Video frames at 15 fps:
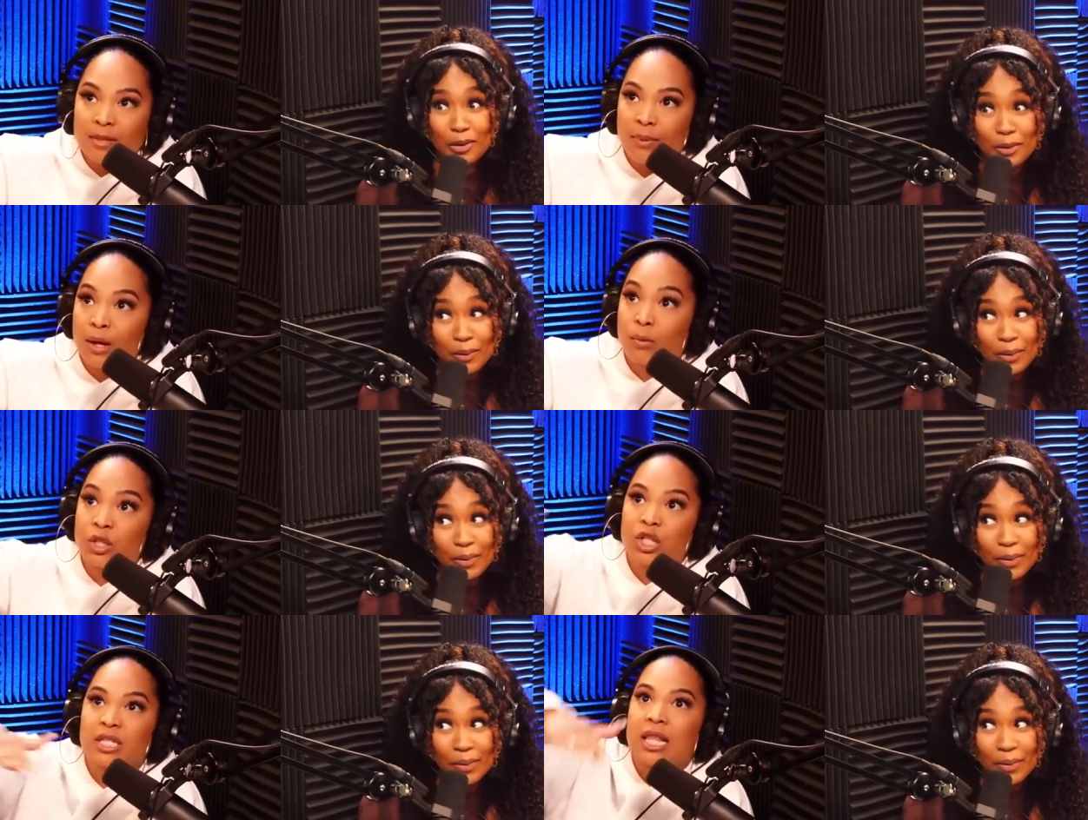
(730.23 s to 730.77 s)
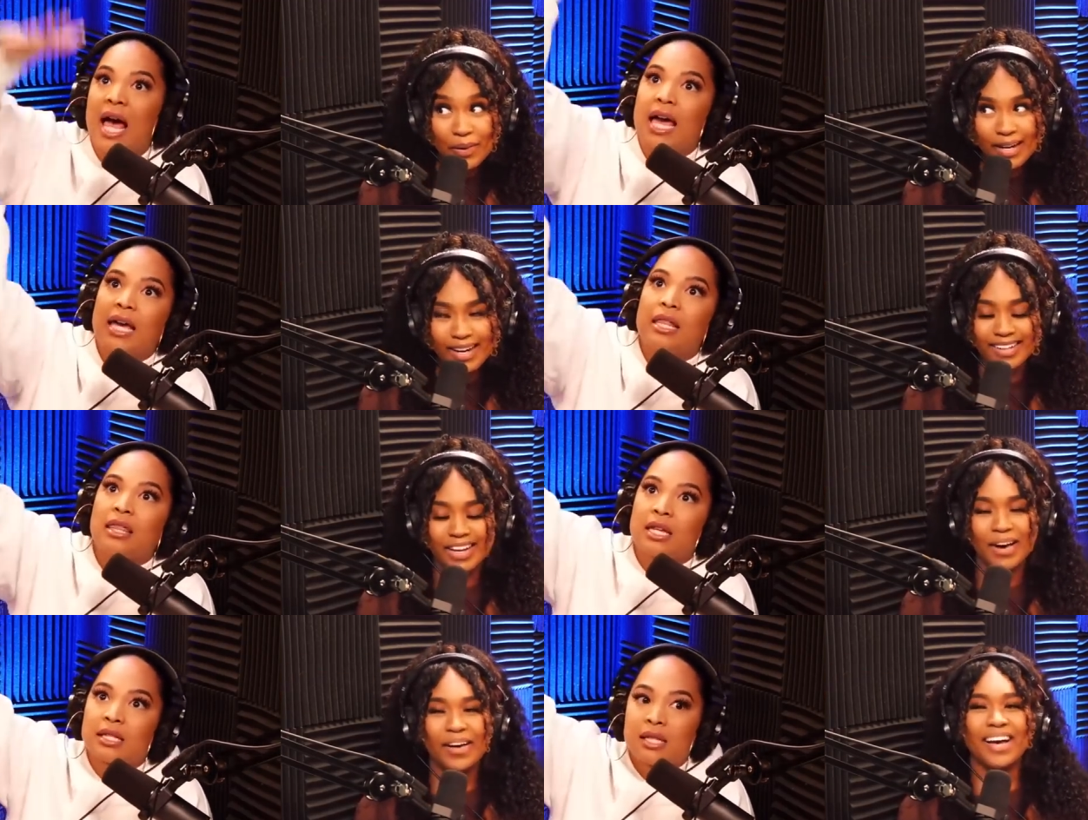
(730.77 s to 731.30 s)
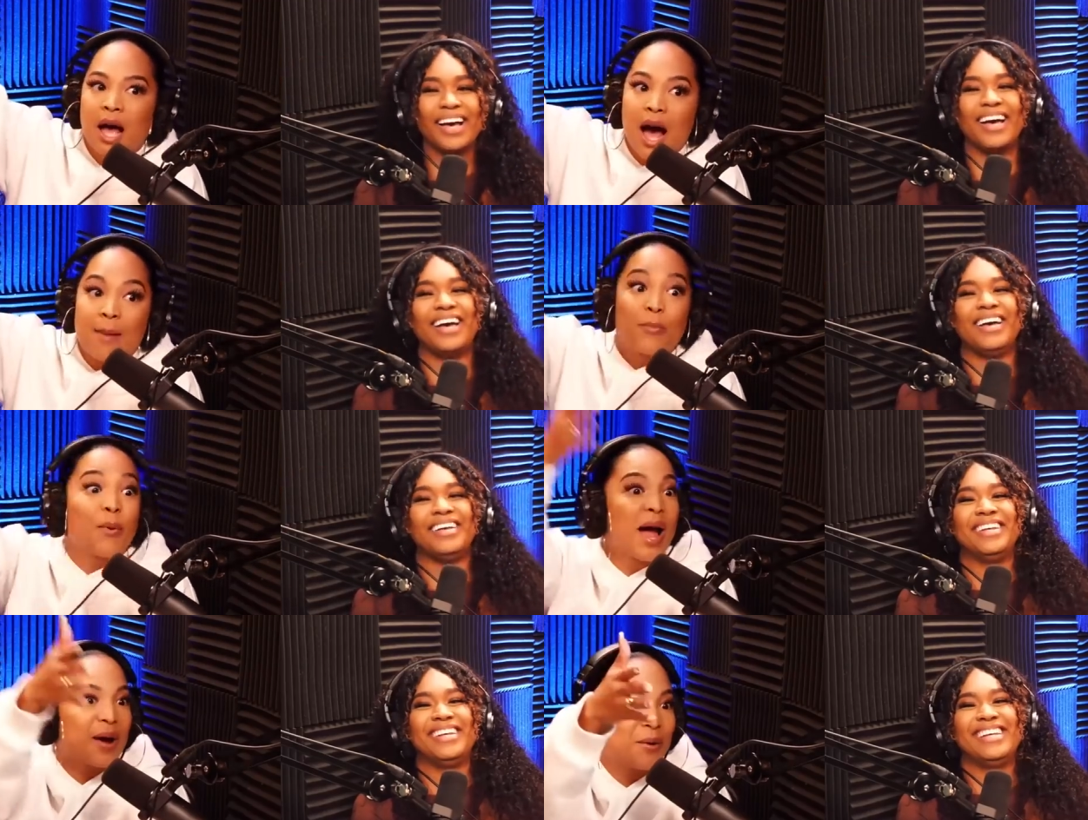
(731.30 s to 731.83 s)
Speaker 1: husband, which is like no. the top.
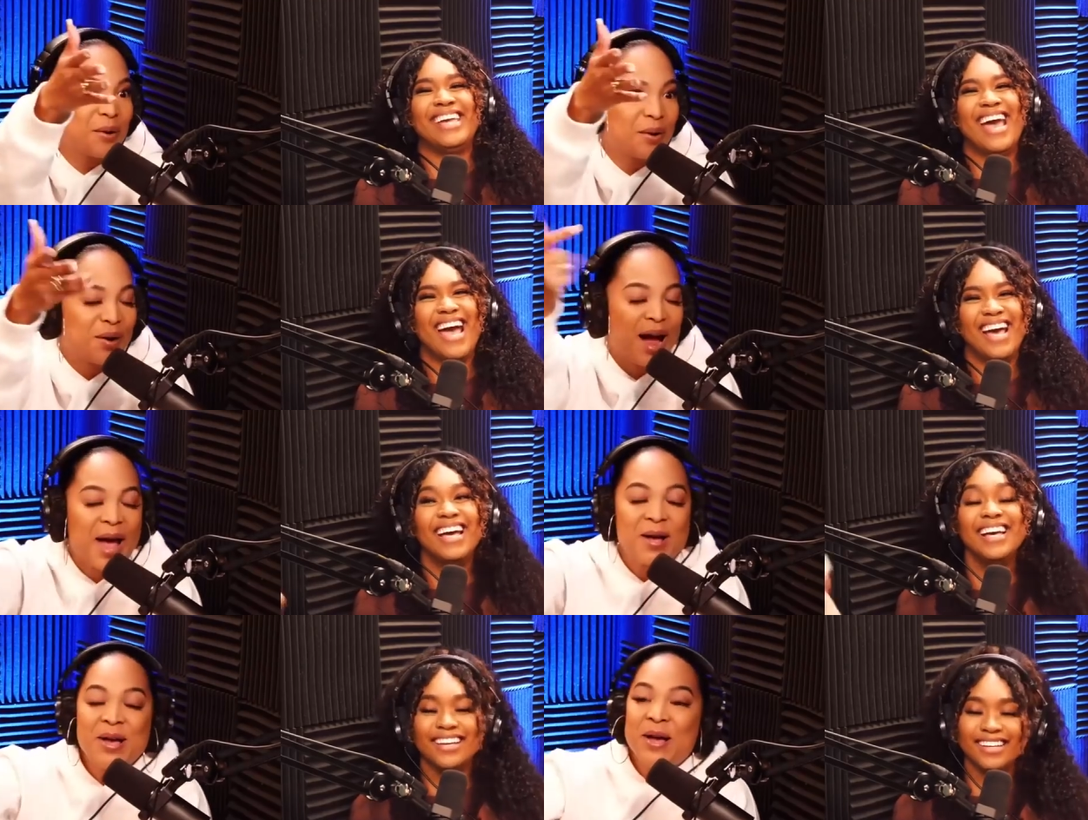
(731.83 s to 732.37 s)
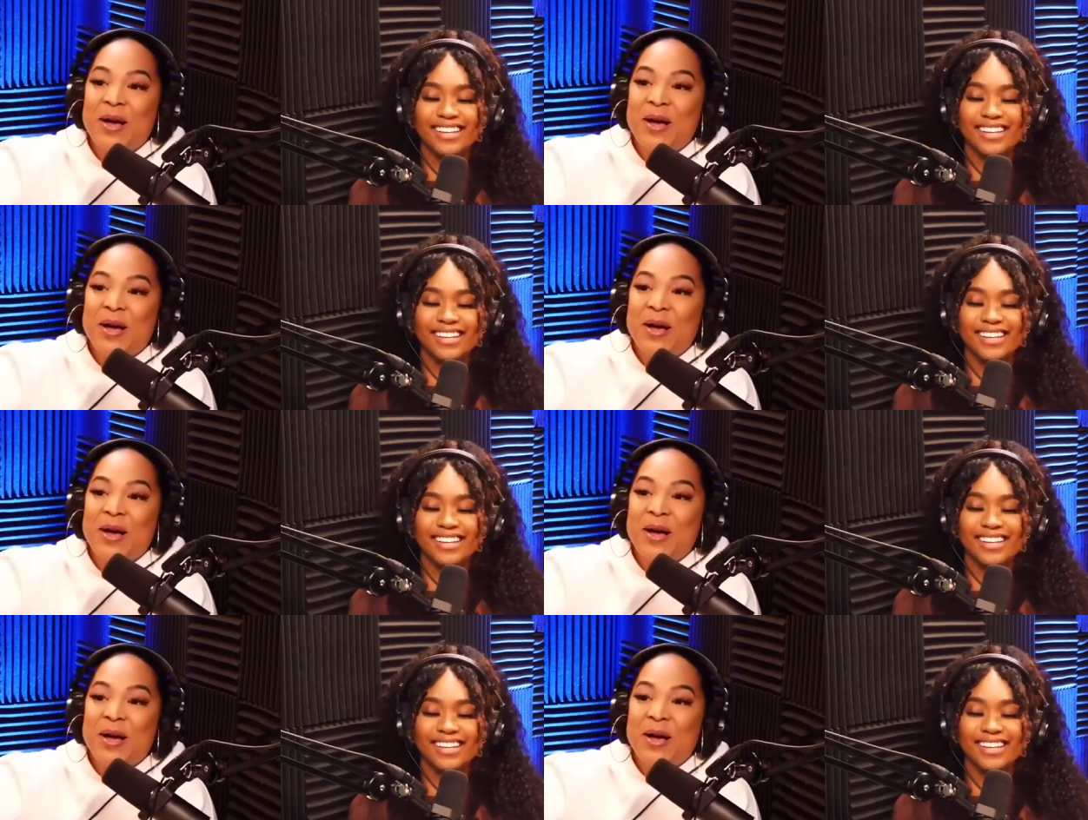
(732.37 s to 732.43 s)
Right, right, yeah. right.